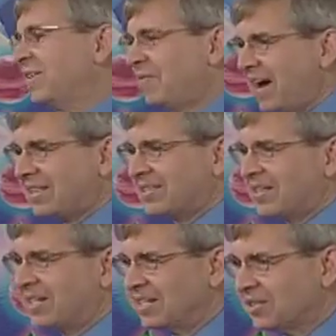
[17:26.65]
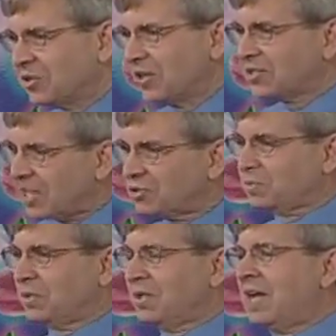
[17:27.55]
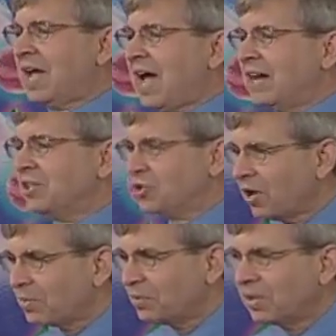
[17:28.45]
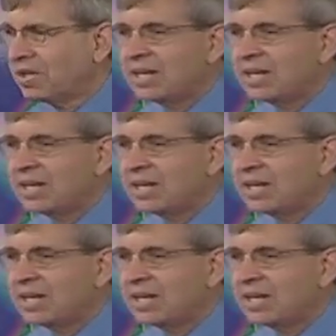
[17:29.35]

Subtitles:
in fact, these ideas are accessible and enjoyable,